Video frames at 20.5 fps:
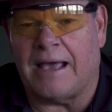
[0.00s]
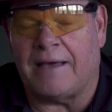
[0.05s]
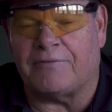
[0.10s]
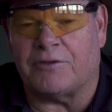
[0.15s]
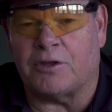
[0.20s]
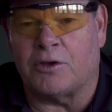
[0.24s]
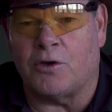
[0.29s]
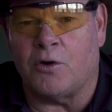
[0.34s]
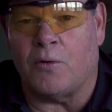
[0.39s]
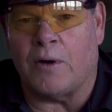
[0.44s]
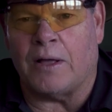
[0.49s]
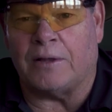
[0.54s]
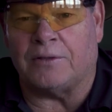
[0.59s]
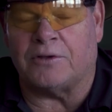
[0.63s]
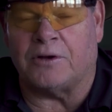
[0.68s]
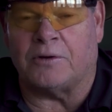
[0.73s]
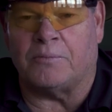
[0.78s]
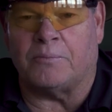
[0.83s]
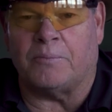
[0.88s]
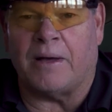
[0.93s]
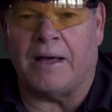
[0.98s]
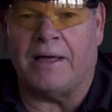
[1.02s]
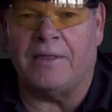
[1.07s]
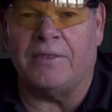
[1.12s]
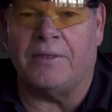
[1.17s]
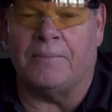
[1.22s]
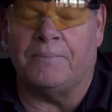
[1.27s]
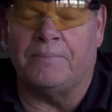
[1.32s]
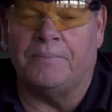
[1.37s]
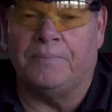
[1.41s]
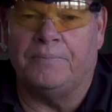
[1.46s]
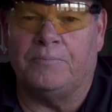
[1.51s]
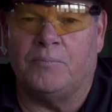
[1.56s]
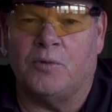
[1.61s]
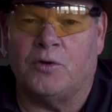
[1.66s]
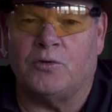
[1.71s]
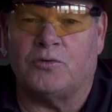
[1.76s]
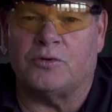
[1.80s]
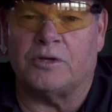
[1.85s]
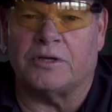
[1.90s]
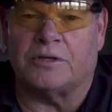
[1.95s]
have to go out there and buy the
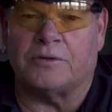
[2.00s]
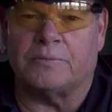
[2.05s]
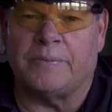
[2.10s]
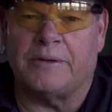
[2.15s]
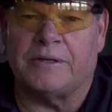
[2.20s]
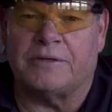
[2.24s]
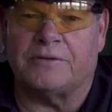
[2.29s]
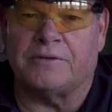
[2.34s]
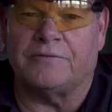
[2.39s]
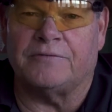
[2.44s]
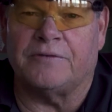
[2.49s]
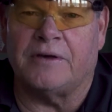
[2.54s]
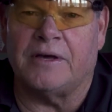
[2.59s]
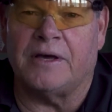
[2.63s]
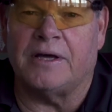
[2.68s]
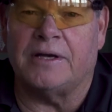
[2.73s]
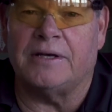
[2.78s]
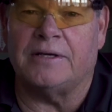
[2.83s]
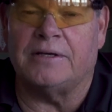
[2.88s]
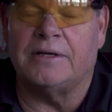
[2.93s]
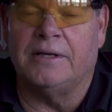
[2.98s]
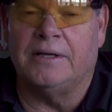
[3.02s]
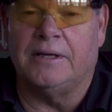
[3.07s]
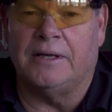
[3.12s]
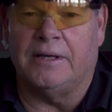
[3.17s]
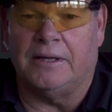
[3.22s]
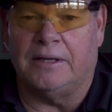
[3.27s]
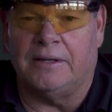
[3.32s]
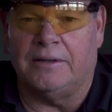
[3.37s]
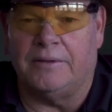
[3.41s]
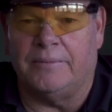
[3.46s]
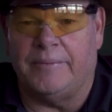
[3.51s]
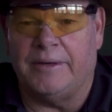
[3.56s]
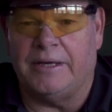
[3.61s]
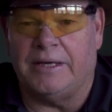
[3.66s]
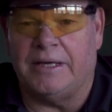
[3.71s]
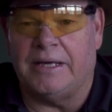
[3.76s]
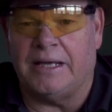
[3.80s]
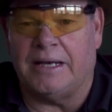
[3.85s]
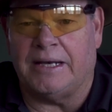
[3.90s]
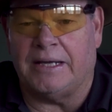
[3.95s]
most expensive gun in the
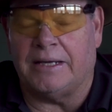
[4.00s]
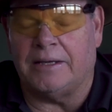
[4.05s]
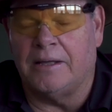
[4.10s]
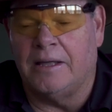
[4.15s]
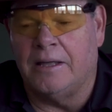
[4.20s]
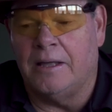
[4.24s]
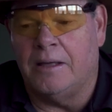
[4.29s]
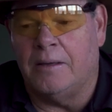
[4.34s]
beginning,